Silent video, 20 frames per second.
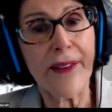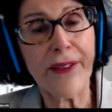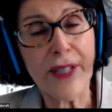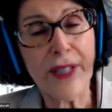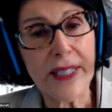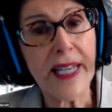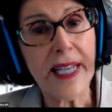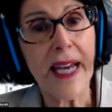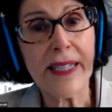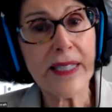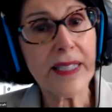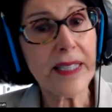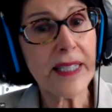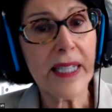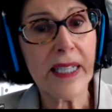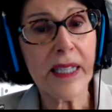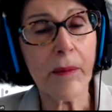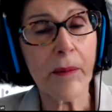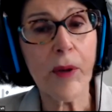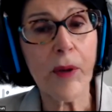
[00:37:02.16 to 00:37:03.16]
the
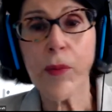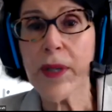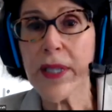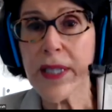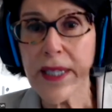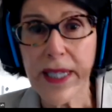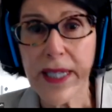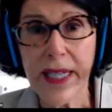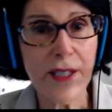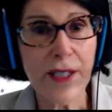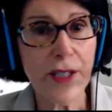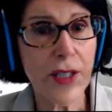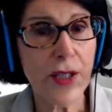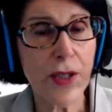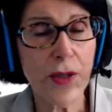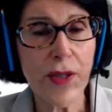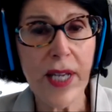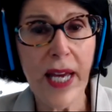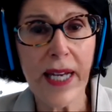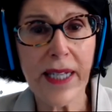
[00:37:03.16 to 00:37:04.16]
testing, I mean, we need to
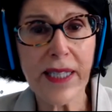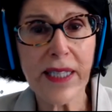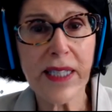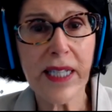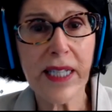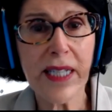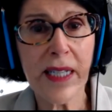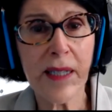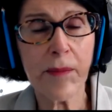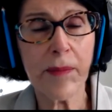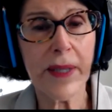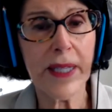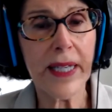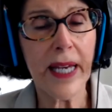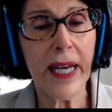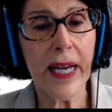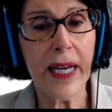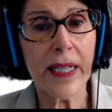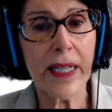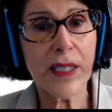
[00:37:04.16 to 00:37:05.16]
do testing
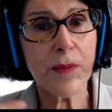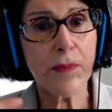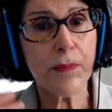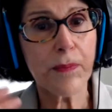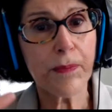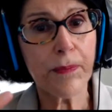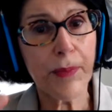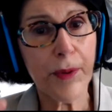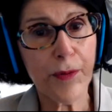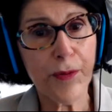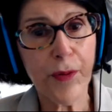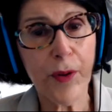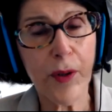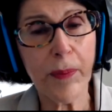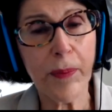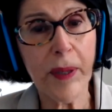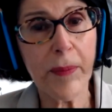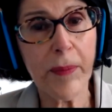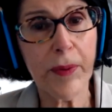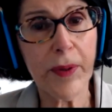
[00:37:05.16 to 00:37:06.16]
because before
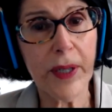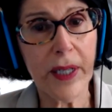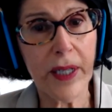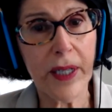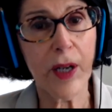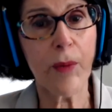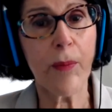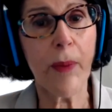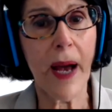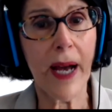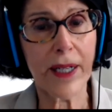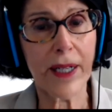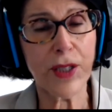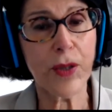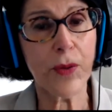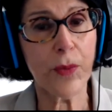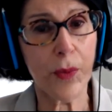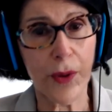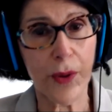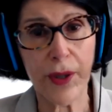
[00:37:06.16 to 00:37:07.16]
people can go back
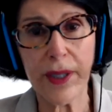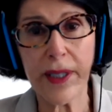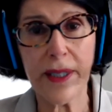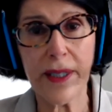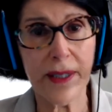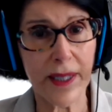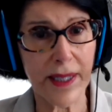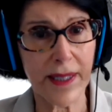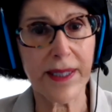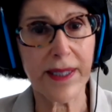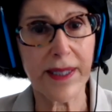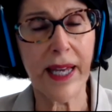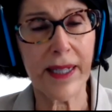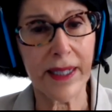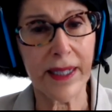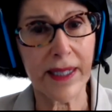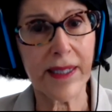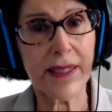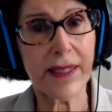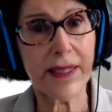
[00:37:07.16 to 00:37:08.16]
to work in these
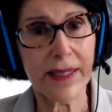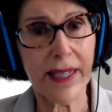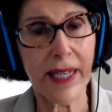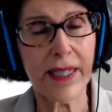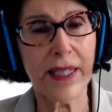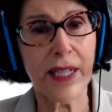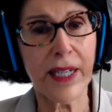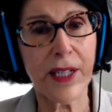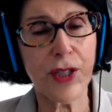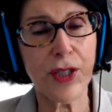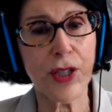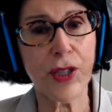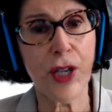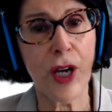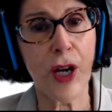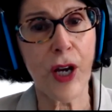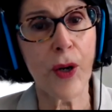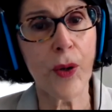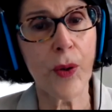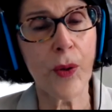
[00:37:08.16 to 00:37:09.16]
settings, they need to
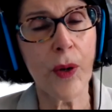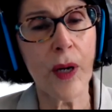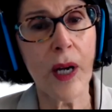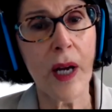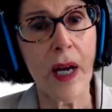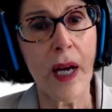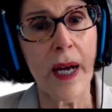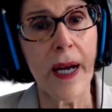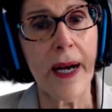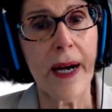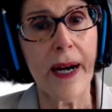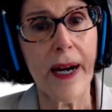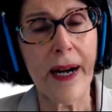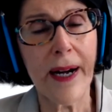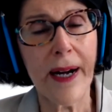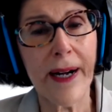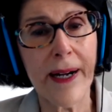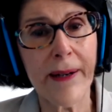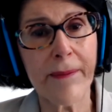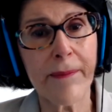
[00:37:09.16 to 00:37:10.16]
know.
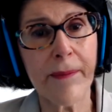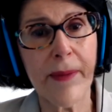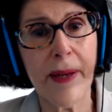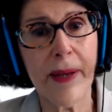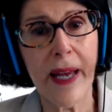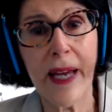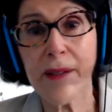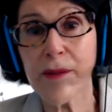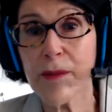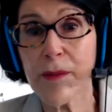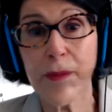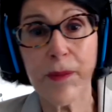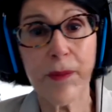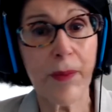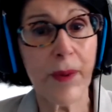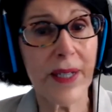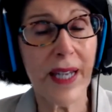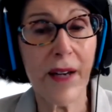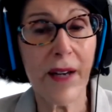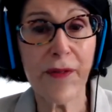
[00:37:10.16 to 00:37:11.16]
And
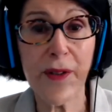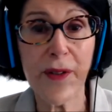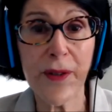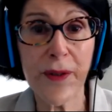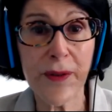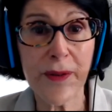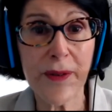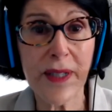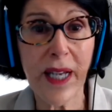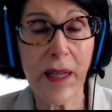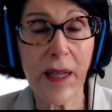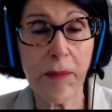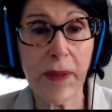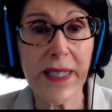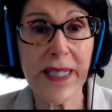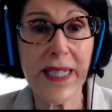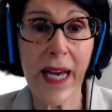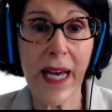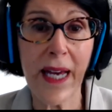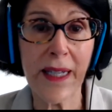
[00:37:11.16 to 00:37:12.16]
whatever can be
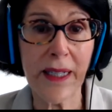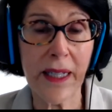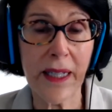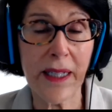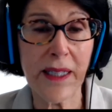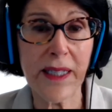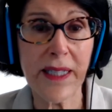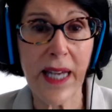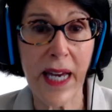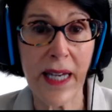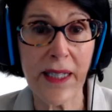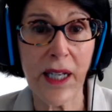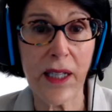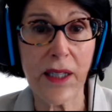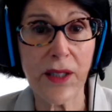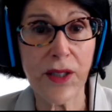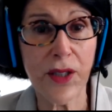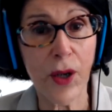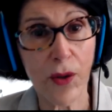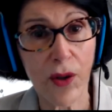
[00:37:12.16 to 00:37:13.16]
done and done at
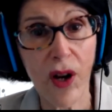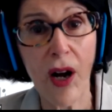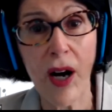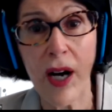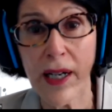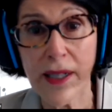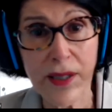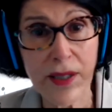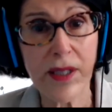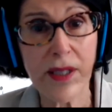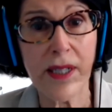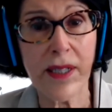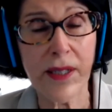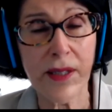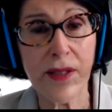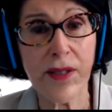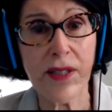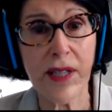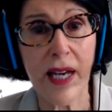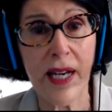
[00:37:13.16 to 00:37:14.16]
no cost
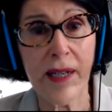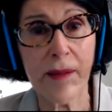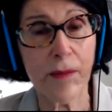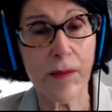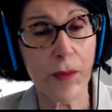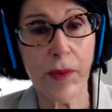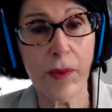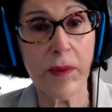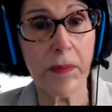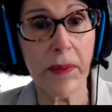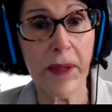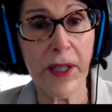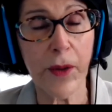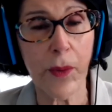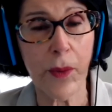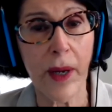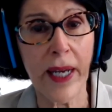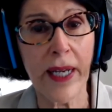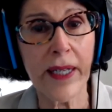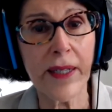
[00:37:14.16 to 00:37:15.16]
would be
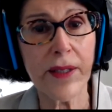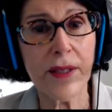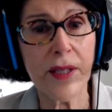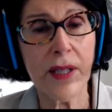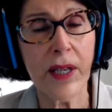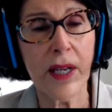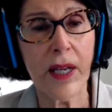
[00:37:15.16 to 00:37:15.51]
great.